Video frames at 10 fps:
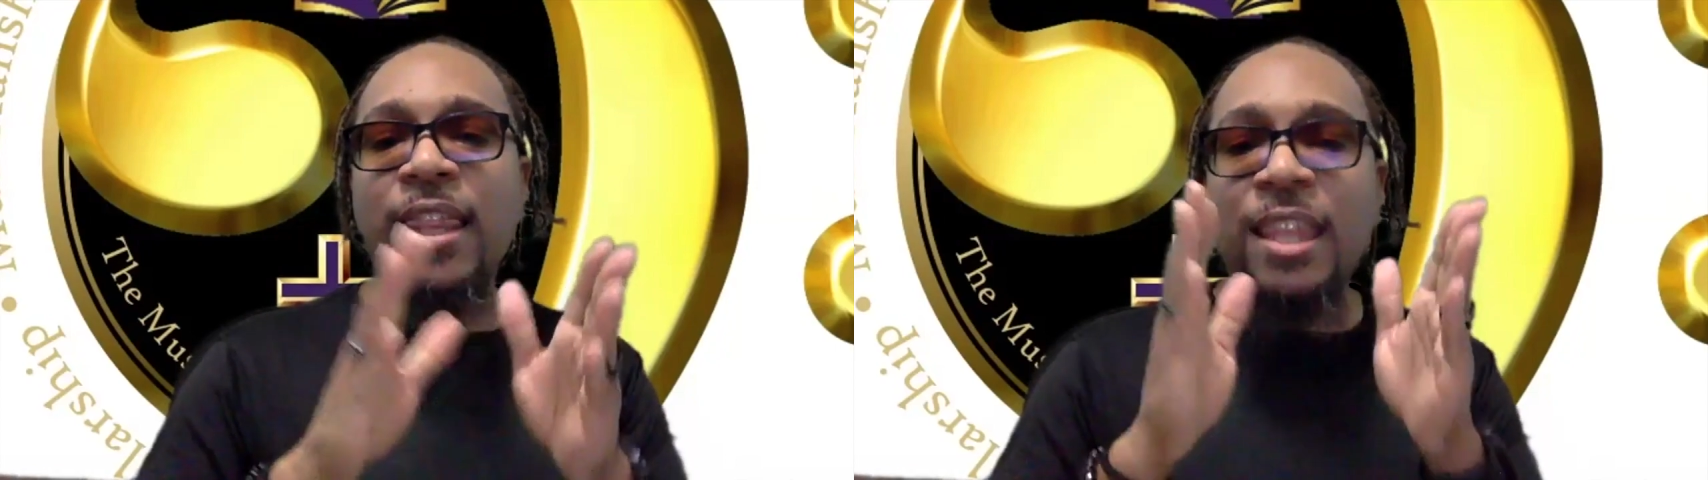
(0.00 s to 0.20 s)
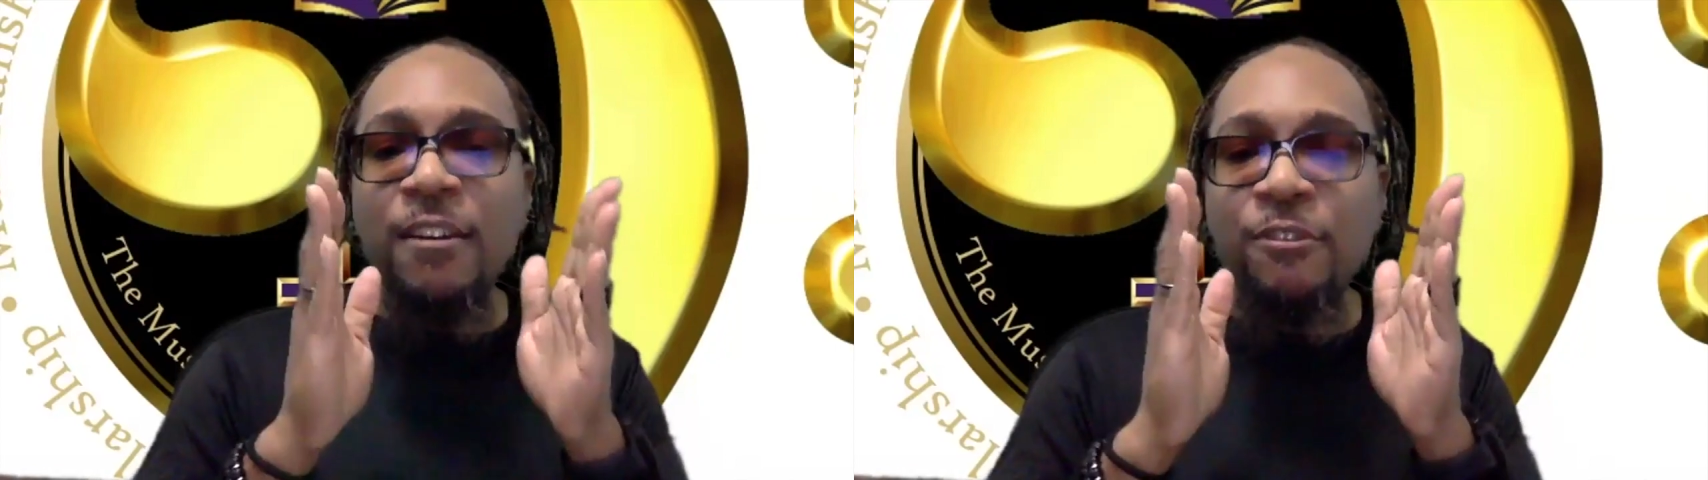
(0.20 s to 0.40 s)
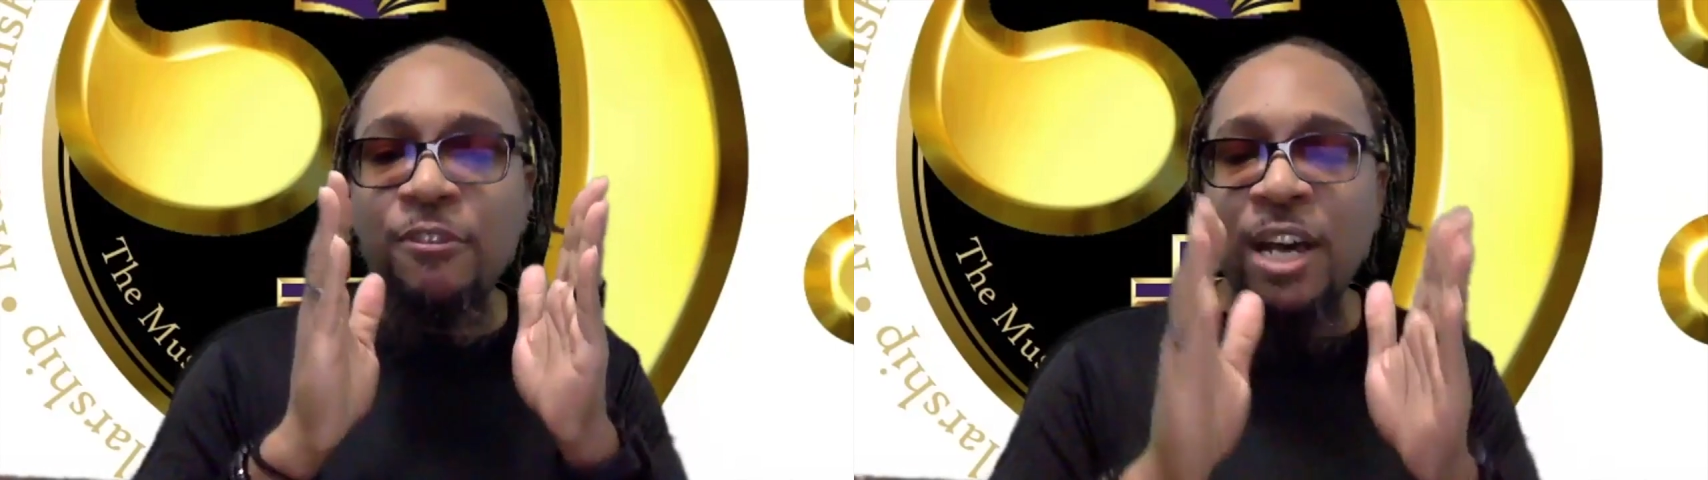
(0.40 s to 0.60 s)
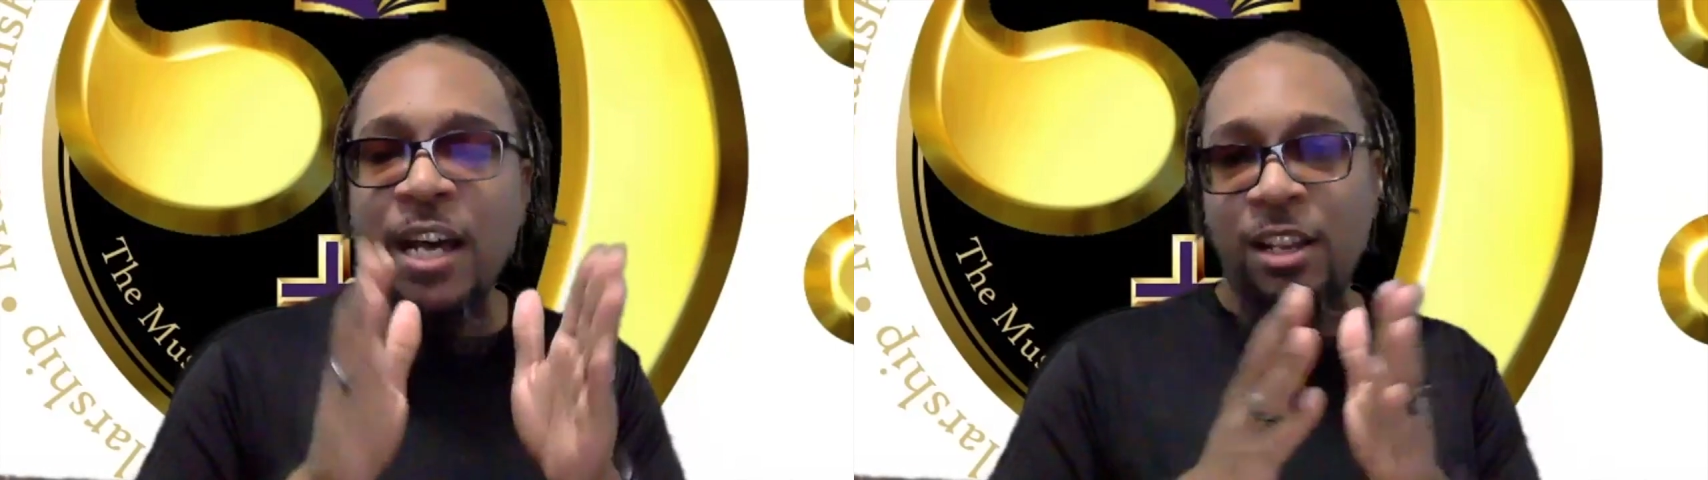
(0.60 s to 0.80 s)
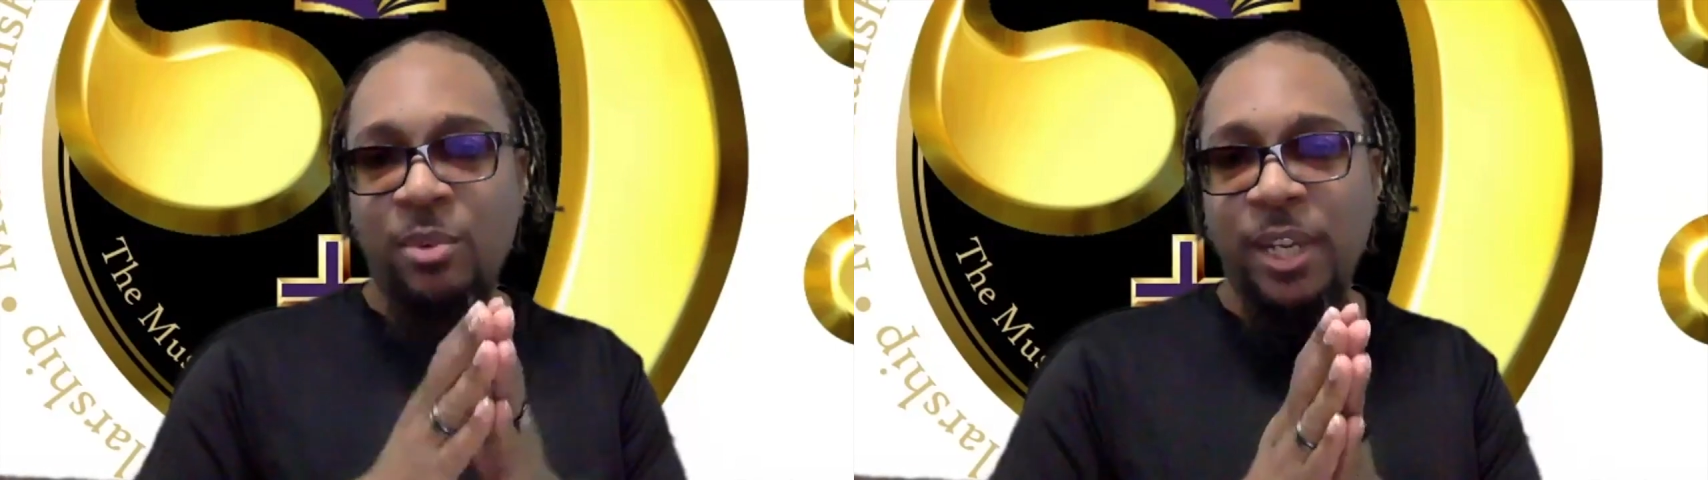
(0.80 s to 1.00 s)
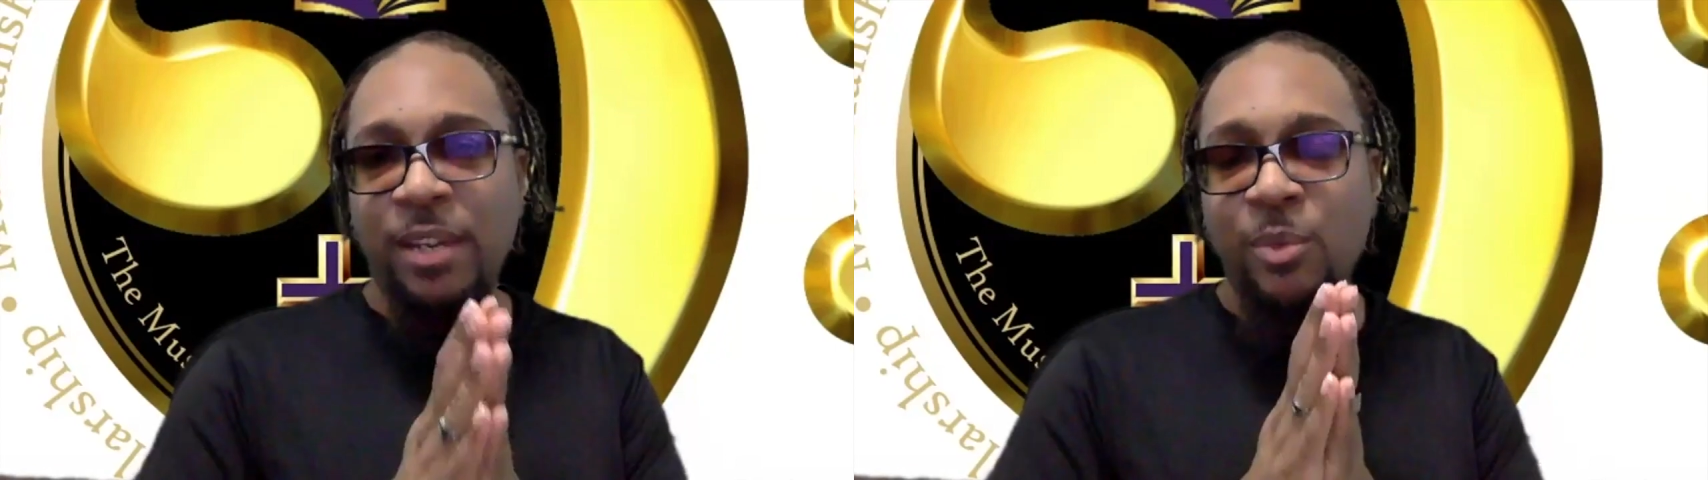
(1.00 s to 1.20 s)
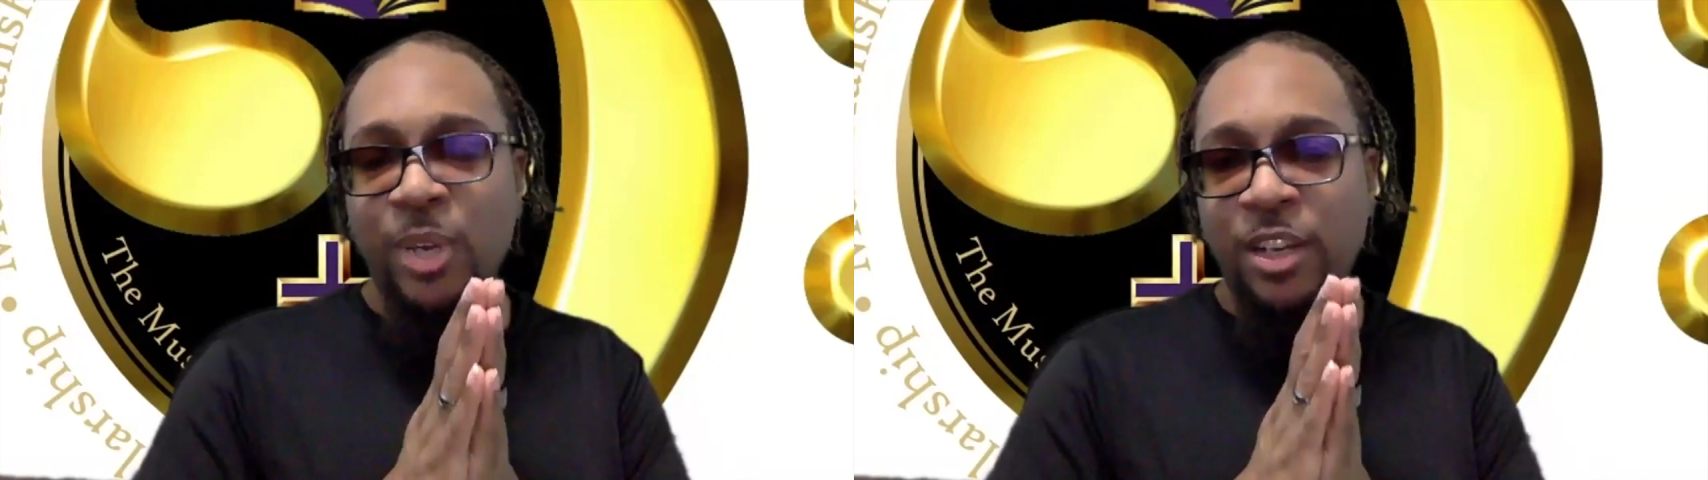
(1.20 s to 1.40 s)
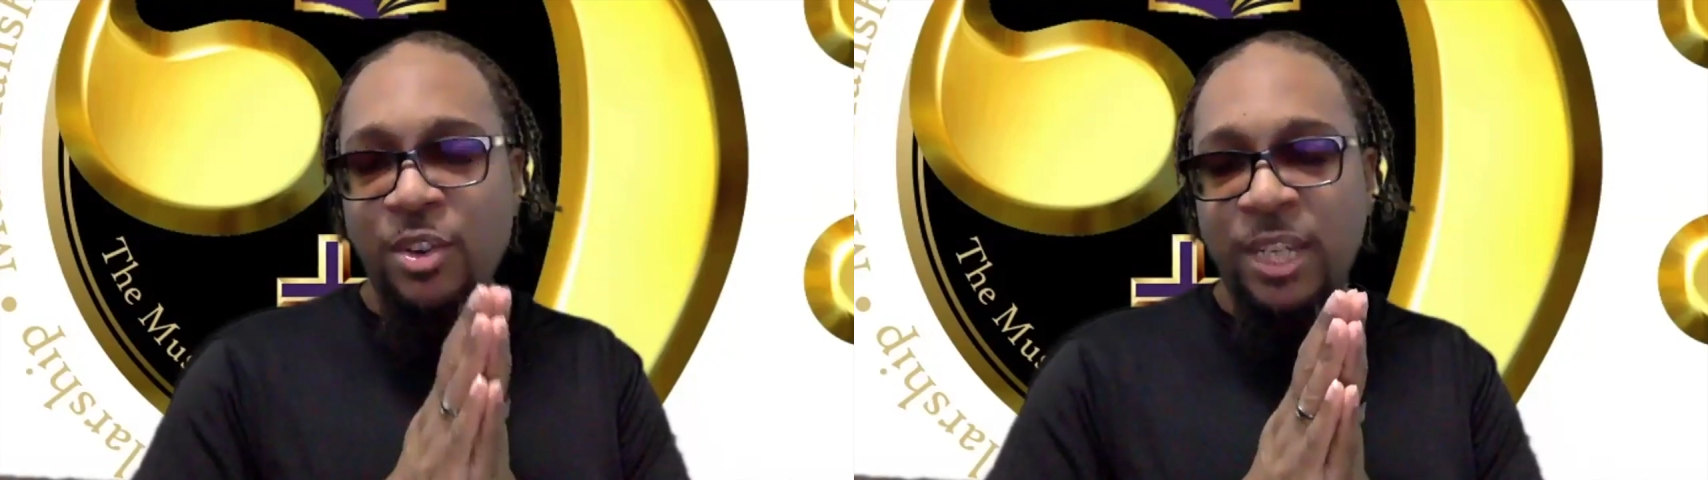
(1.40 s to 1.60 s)
the following
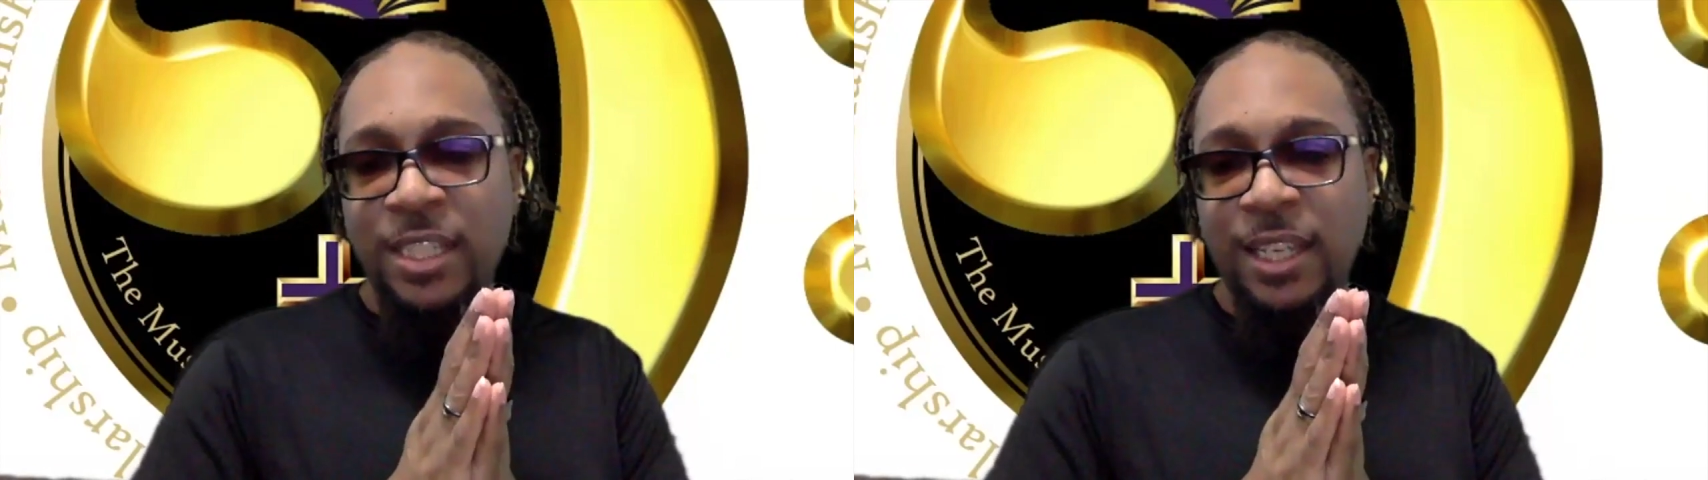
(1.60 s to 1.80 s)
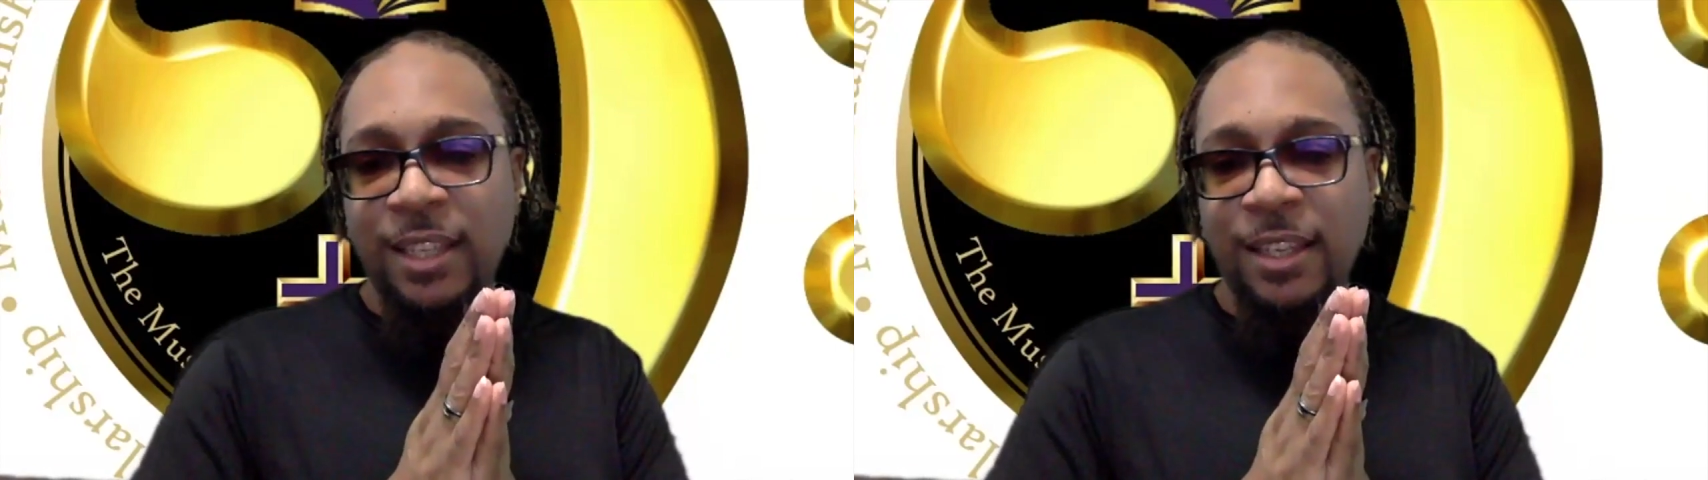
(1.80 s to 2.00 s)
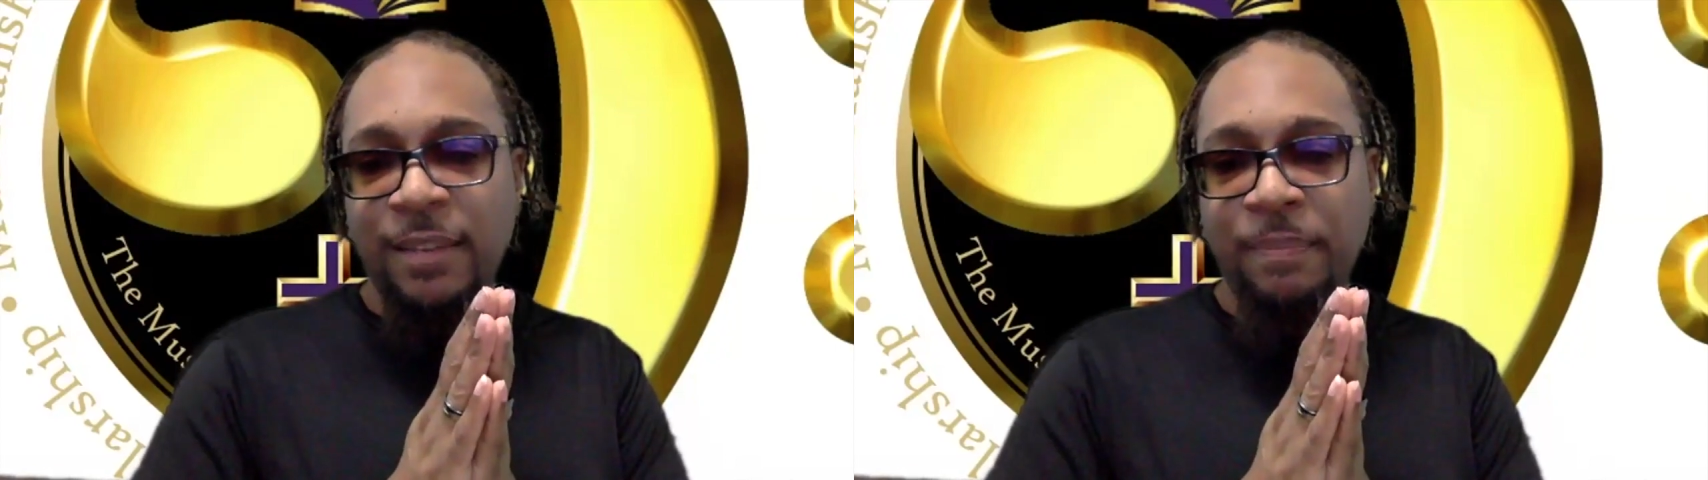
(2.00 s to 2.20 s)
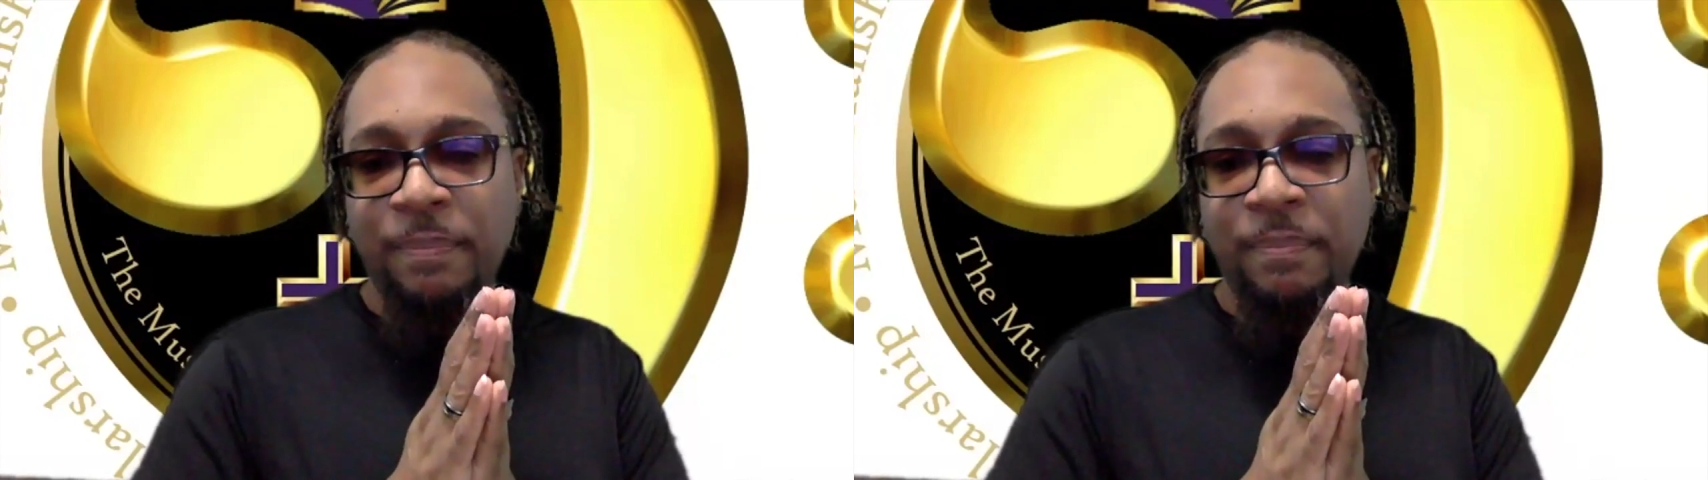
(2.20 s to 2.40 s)
when anointing them.